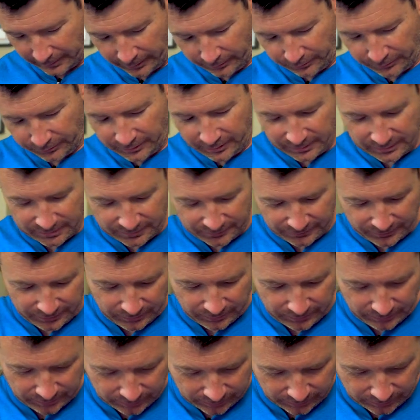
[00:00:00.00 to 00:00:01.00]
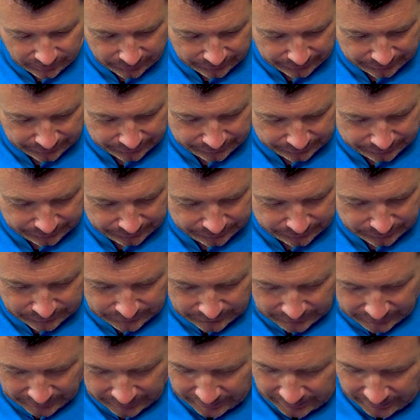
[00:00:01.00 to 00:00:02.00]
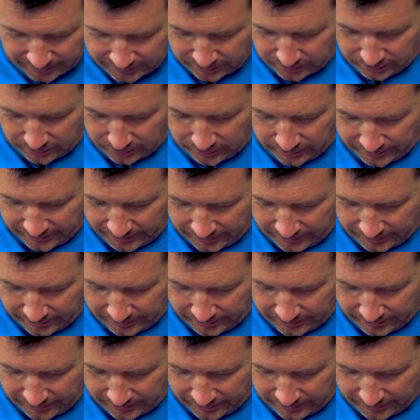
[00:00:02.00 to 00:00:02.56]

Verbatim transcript: don't think it's for you, little girl. Doesn't look like